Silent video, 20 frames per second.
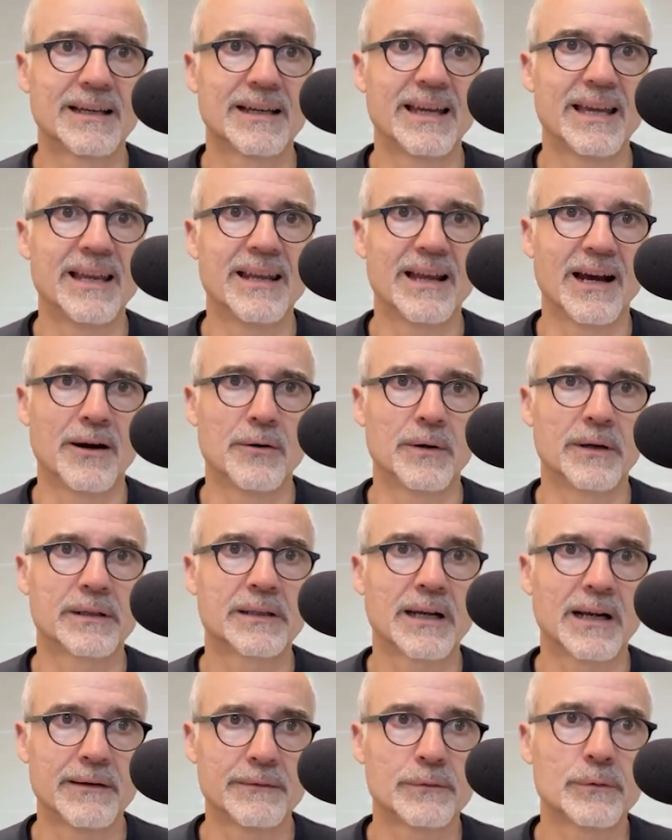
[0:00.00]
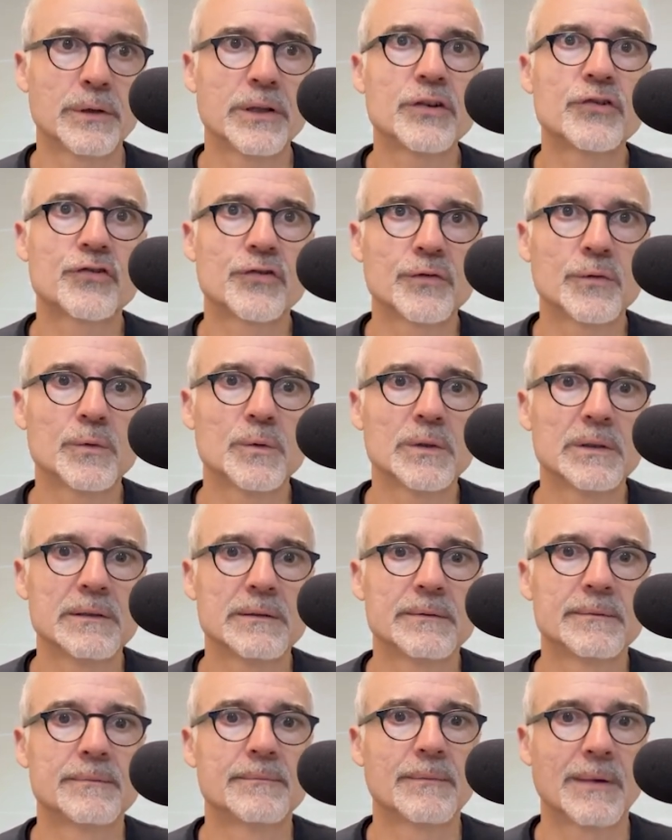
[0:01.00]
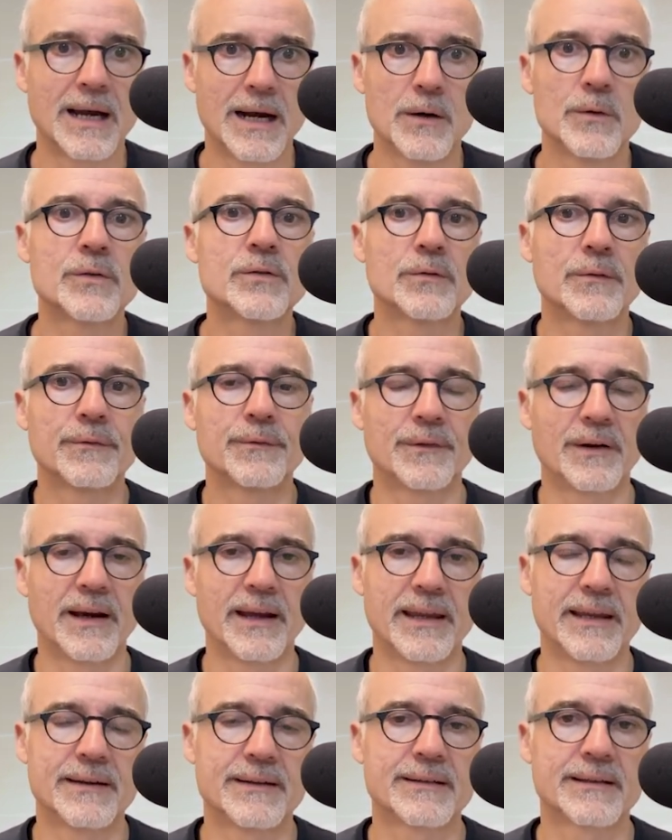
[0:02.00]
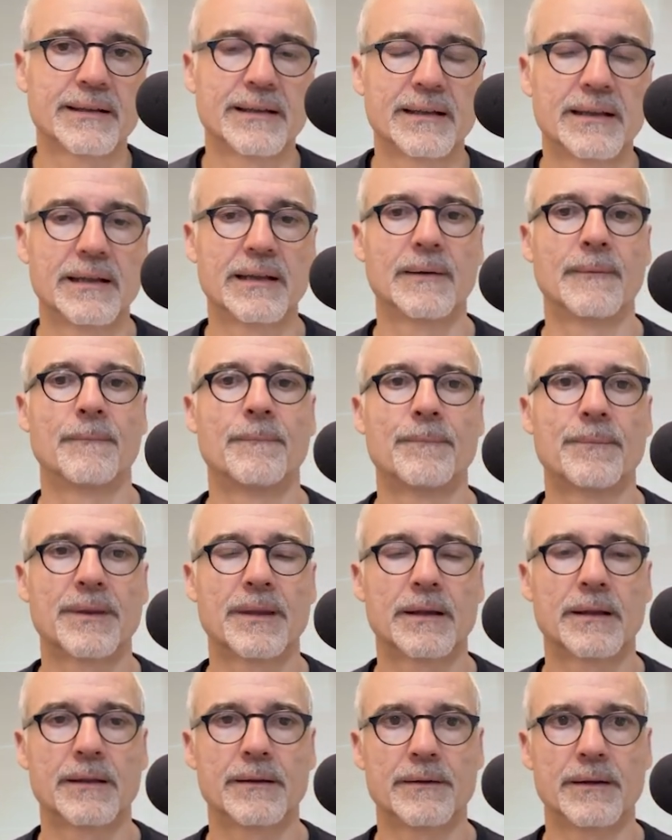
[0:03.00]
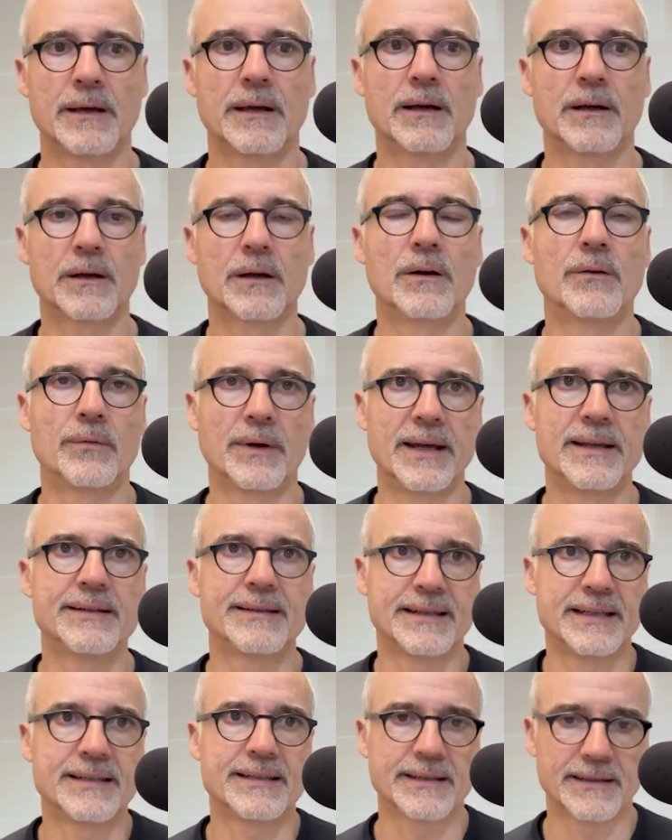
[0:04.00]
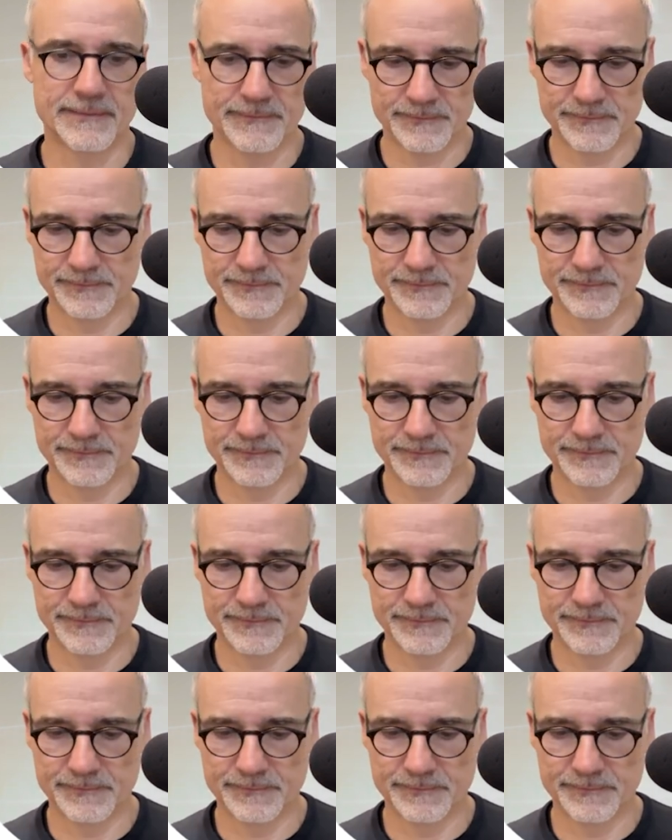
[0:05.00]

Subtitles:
in our coverage tool how to find the right data.